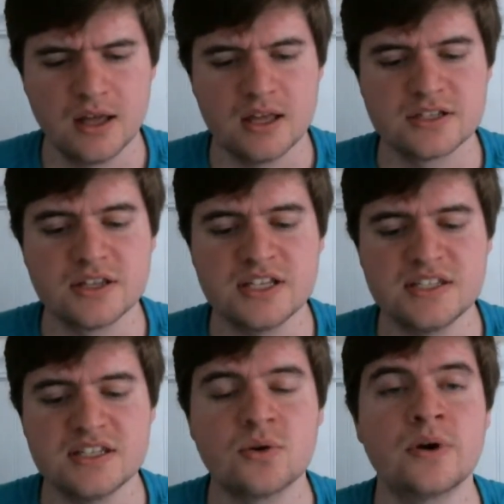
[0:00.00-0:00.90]
So this
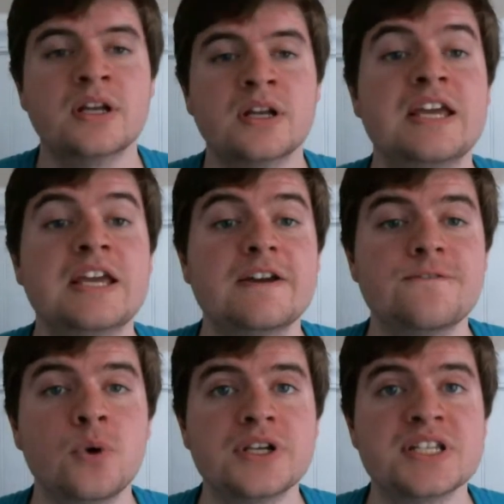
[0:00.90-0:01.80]
is going to be
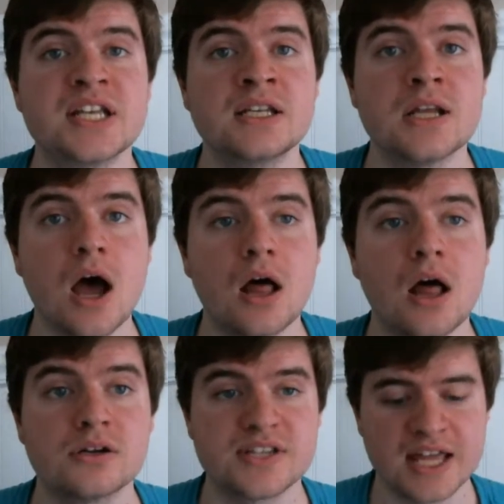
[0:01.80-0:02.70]

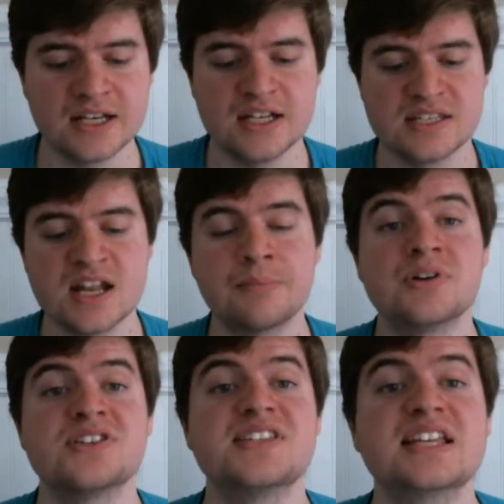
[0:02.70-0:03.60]
$14 and it is
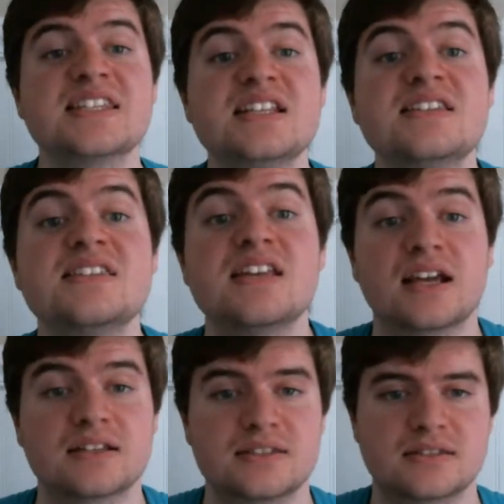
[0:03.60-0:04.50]
number
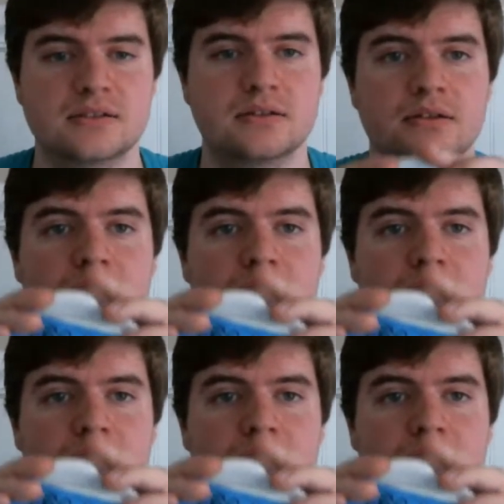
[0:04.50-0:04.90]
66.